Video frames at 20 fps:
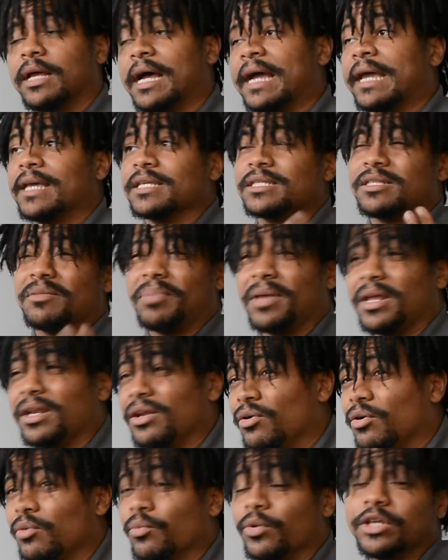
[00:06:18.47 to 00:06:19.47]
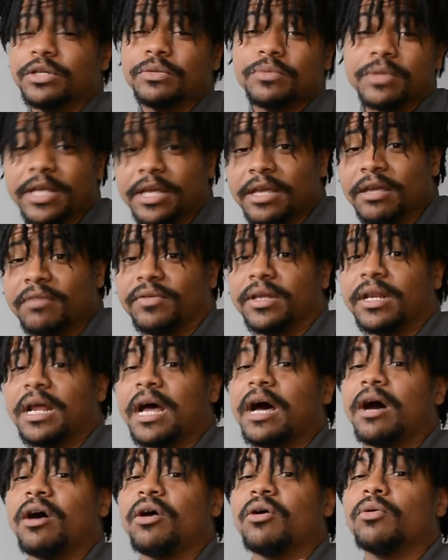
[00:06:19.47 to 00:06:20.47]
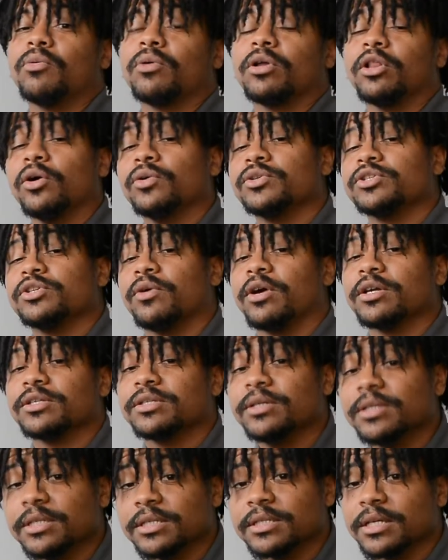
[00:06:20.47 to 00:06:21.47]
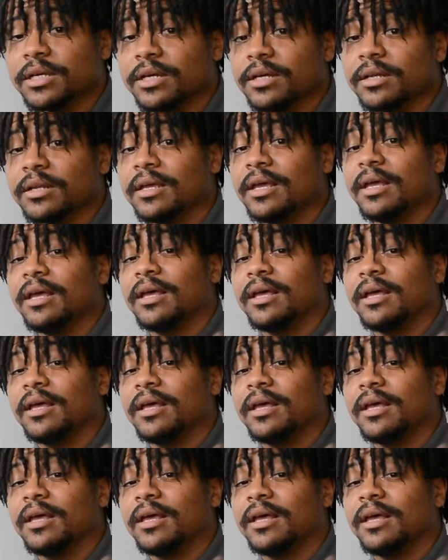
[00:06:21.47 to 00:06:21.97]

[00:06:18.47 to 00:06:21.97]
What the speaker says: I guess depending on where you live and how close you are to the sun,